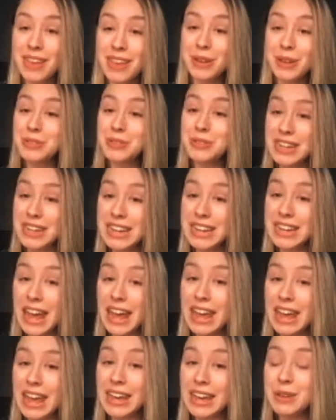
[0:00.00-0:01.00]
that your
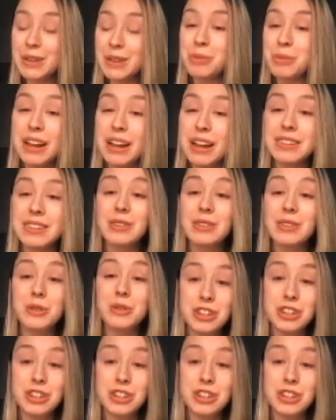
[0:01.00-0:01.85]
DNA comprises your